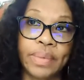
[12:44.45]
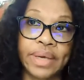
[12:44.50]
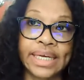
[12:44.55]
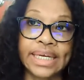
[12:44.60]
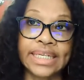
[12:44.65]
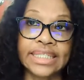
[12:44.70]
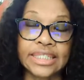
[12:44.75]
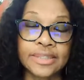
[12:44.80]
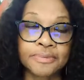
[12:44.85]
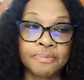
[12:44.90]

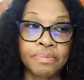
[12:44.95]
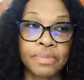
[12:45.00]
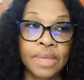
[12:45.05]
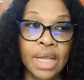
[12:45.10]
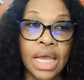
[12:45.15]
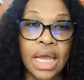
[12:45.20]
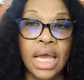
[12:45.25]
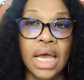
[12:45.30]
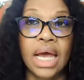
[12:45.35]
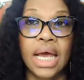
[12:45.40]
Because
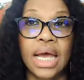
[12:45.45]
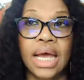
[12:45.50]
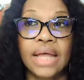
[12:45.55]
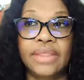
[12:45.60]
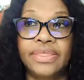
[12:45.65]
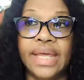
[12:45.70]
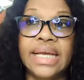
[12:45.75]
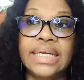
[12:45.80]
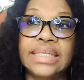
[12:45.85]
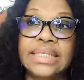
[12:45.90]

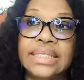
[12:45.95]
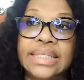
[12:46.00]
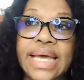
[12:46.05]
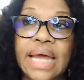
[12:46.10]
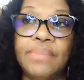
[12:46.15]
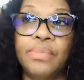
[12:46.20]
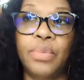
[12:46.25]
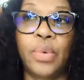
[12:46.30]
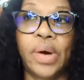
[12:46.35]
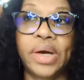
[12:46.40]
things
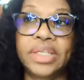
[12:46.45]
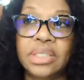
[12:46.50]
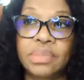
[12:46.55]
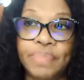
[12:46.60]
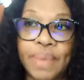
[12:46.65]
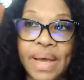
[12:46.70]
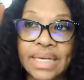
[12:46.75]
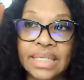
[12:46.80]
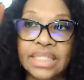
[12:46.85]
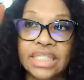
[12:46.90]
get more
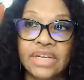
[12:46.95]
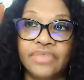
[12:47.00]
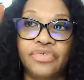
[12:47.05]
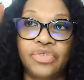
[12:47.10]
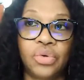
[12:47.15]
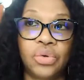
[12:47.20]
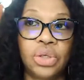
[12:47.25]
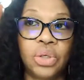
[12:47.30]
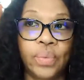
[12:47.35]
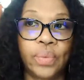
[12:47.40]
expensive
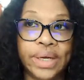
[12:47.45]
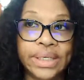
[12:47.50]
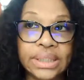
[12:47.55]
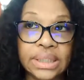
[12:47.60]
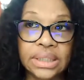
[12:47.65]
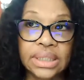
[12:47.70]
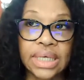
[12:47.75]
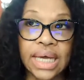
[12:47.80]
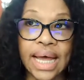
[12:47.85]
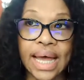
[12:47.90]
during the
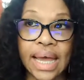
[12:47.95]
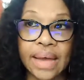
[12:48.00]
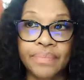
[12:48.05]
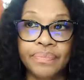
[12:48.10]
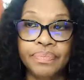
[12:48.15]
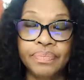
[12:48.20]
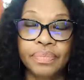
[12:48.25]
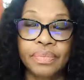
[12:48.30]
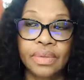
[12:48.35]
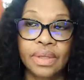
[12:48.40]
winter
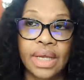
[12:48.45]
time